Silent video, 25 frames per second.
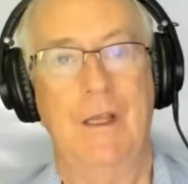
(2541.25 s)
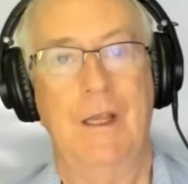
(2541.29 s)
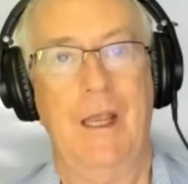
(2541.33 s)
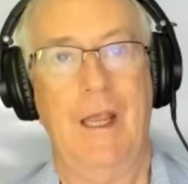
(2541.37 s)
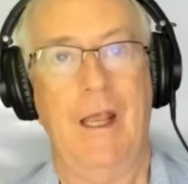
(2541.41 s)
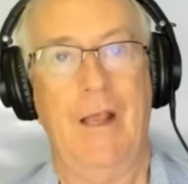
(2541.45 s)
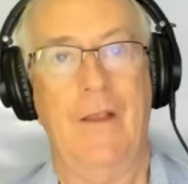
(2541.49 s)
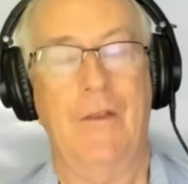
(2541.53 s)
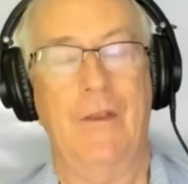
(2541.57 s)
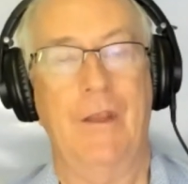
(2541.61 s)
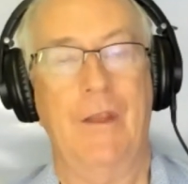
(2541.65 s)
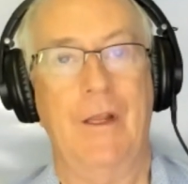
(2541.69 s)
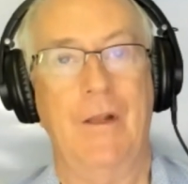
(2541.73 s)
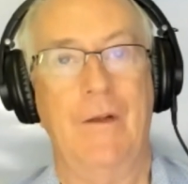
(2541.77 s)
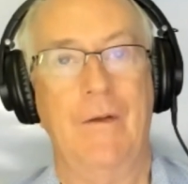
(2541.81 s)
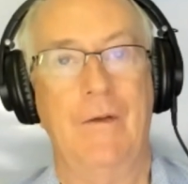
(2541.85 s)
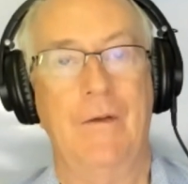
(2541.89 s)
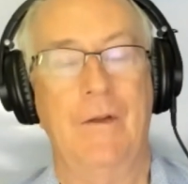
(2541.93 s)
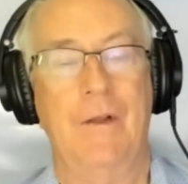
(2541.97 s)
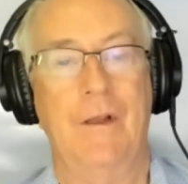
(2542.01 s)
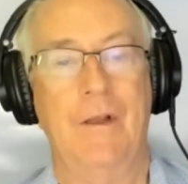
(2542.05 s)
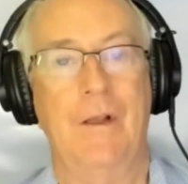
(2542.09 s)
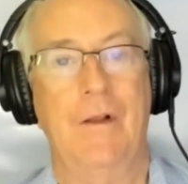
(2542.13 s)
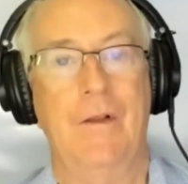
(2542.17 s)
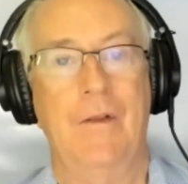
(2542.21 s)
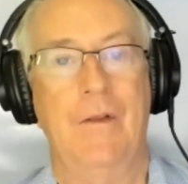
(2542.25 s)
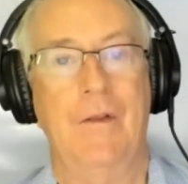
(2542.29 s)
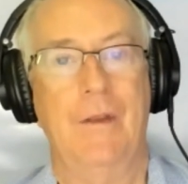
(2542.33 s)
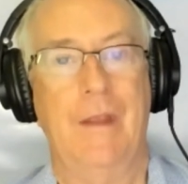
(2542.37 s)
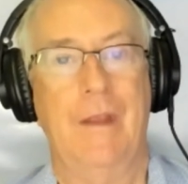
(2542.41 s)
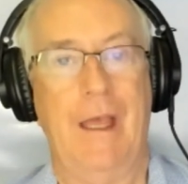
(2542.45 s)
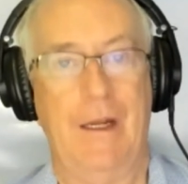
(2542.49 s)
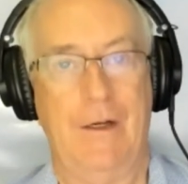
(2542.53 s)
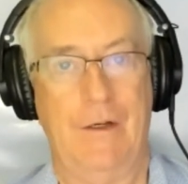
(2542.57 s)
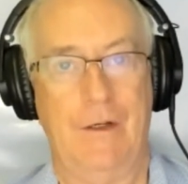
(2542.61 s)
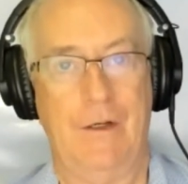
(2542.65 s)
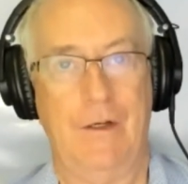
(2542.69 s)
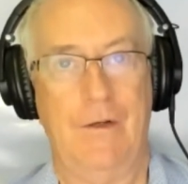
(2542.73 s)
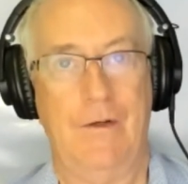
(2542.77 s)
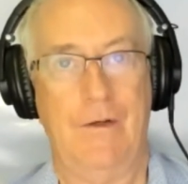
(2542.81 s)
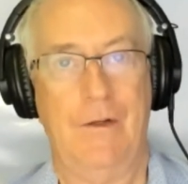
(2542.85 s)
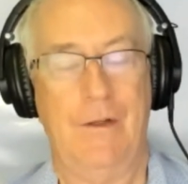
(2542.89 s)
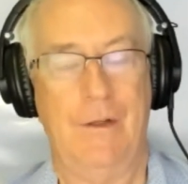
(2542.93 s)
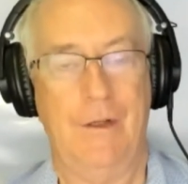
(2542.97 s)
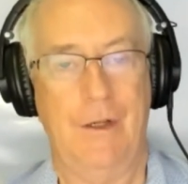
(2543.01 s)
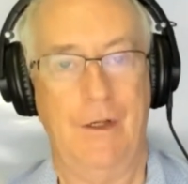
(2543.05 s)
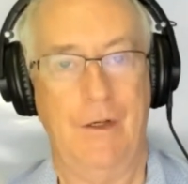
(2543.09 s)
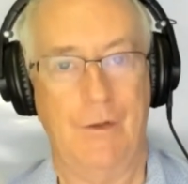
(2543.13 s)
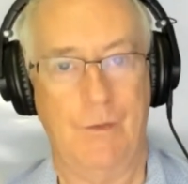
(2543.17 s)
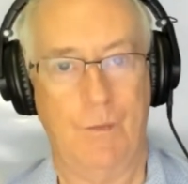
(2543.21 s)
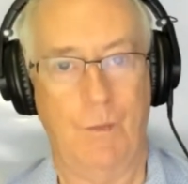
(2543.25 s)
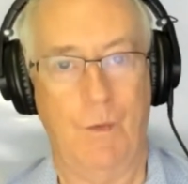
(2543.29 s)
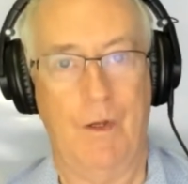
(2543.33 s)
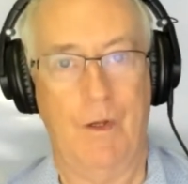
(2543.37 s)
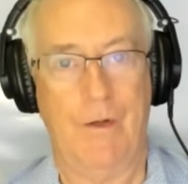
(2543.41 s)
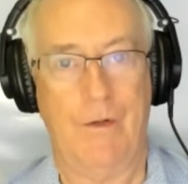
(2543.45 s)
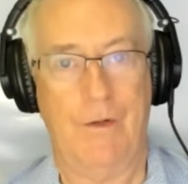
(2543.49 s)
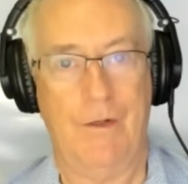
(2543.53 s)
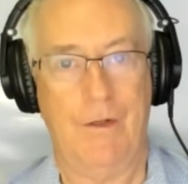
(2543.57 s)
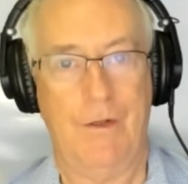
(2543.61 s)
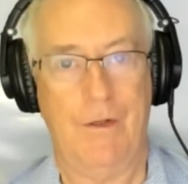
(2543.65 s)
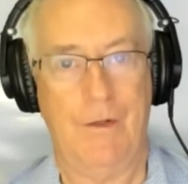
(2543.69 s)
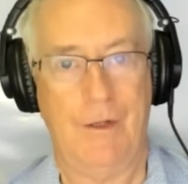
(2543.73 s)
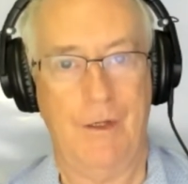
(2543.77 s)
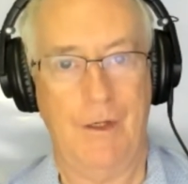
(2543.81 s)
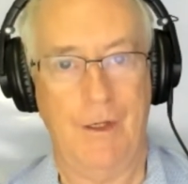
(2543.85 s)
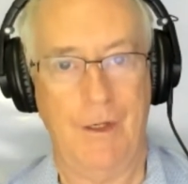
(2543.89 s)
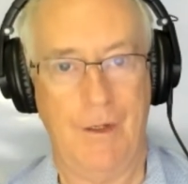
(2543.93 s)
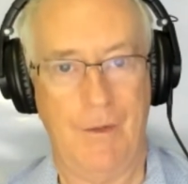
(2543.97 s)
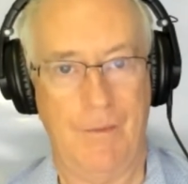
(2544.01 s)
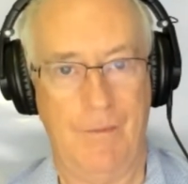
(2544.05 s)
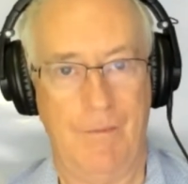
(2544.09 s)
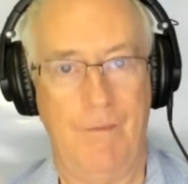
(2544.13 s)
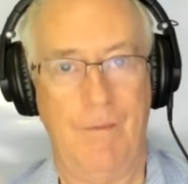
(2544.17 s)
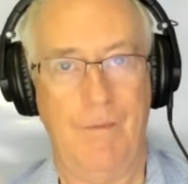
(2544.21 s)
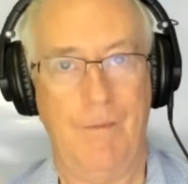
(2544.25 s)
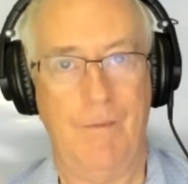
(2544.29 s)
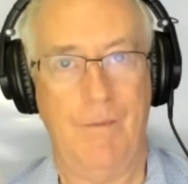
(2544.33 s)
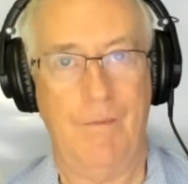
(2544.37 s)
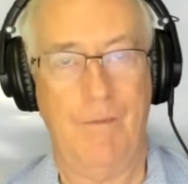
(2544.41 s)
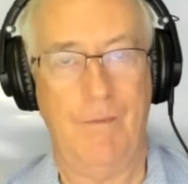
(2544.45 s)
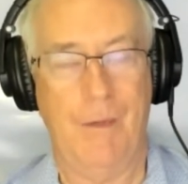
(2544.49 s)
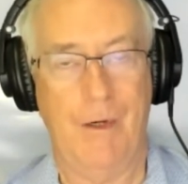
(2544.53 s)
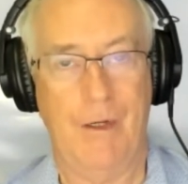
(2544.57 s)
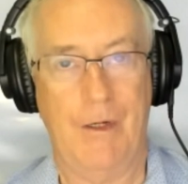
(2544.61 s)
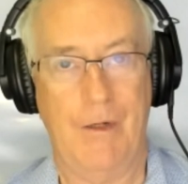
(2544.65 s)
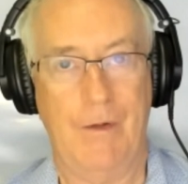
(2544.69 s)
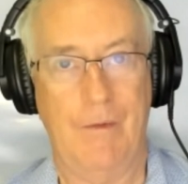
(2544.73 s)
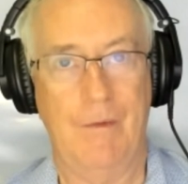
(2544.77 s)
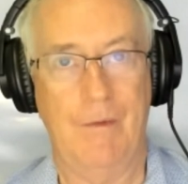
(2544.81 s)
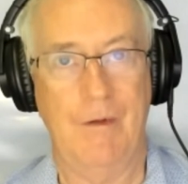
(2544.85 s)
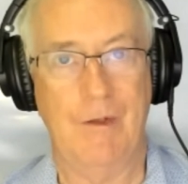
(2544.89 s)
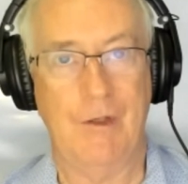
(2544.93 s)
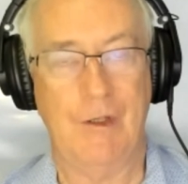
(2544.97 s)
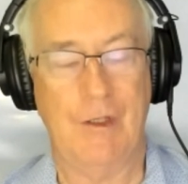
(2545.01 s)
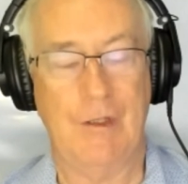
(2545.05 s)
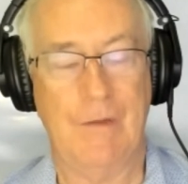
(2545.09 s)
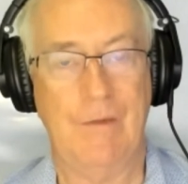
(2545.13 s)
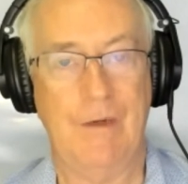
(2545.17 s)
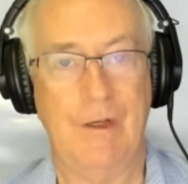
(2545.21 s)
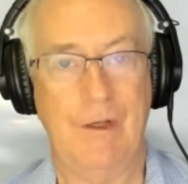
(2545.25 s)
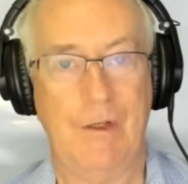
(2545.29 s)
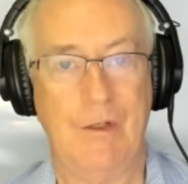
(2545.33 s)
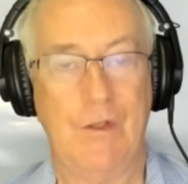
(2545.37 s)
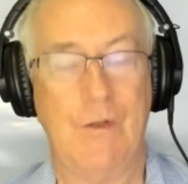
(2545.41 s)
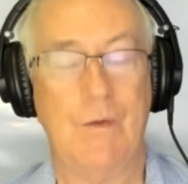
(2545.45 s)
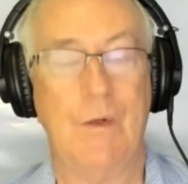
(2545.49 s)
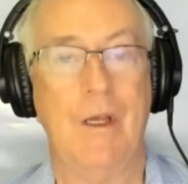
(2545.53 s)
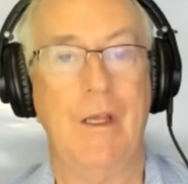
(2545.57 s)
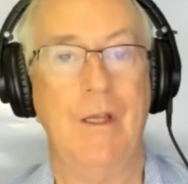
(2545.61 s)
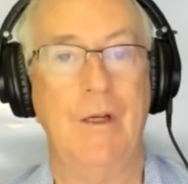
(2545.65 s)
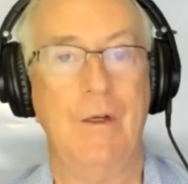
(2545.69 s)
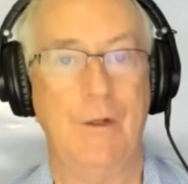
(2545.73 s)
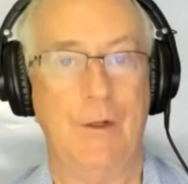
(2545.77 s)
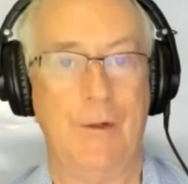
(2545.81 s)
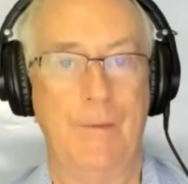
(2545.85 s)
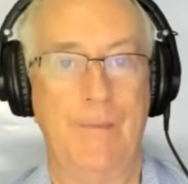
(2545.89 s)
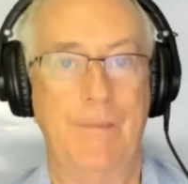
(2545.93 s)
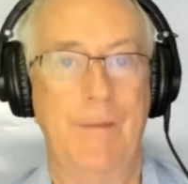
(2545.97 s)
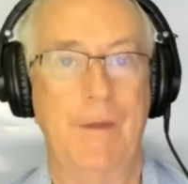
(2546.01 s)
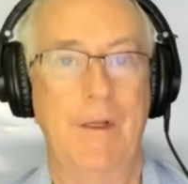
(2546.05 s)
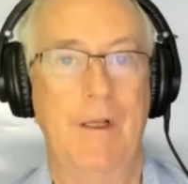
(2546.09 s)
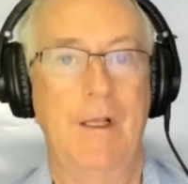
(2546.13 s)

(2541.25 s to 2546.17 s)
And then that is what the body immune system gets trained on.